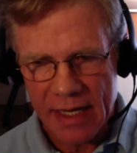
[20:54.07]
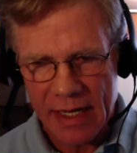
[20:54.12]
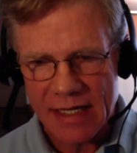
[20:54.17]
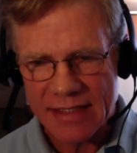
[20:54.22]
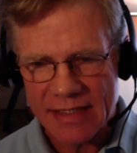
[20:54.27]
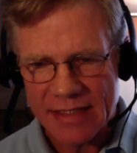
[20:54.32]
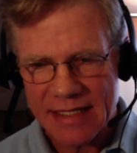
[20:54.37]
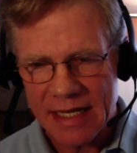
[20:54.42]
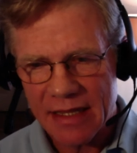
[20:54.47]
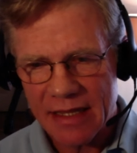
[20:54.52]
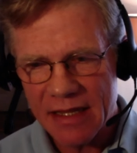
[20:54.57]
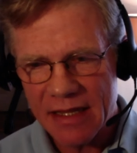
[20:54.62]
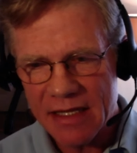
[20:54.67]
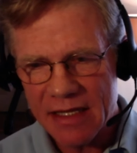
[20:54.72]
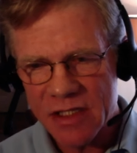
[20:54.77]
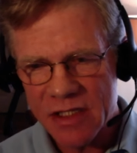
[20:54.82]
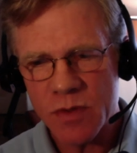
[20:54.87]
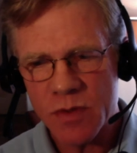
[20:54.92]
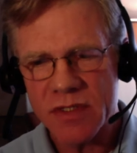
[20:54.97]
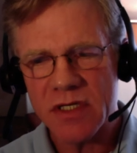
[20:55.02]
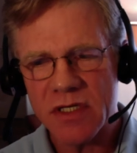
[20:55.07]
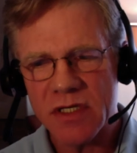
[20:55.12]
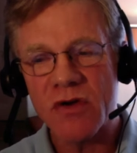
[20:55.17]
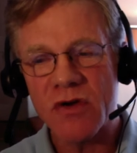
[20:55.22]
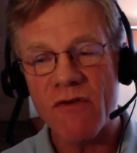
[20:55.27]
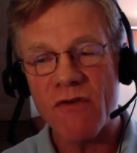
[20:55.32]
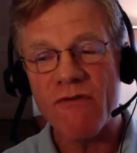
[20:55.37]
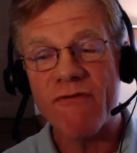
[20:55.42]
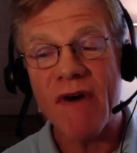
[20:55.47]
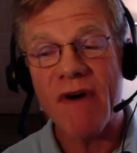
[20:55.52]
is that this was a
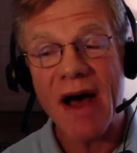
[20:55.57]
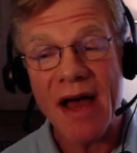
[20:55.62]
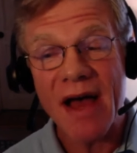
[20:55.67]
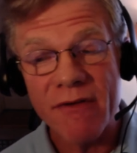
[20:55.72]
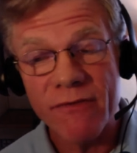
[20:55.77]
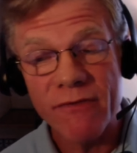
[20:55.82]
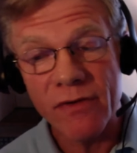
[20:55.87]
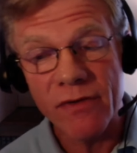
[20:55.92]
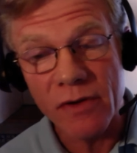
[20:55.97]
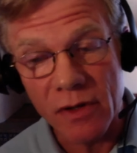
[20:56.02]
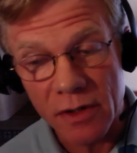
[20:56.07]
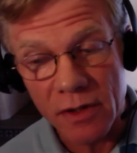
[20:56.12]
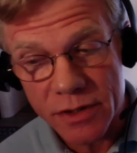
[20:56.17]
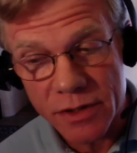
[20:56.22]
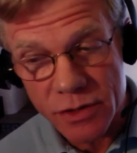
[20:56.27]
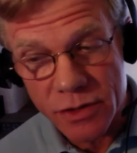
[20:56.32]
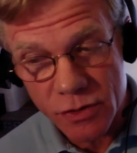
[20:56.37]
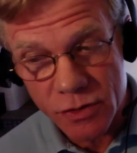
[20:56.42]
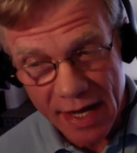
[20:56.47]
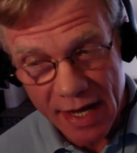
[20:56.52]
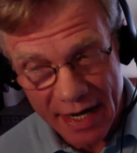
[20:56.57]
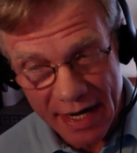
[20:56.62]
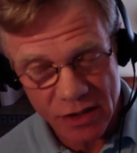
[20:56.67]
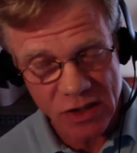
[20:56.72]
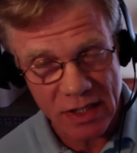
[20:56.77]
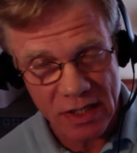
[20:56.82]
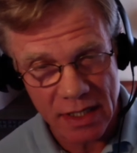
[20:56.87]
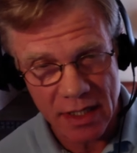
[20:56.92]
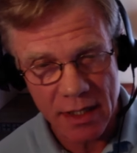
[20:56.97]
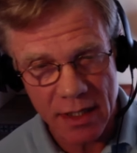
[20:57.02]
survival
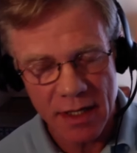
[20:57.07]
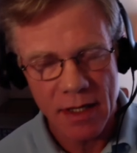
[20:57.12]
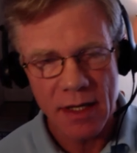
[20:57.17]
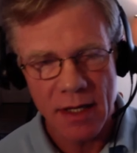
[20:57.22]
strategy.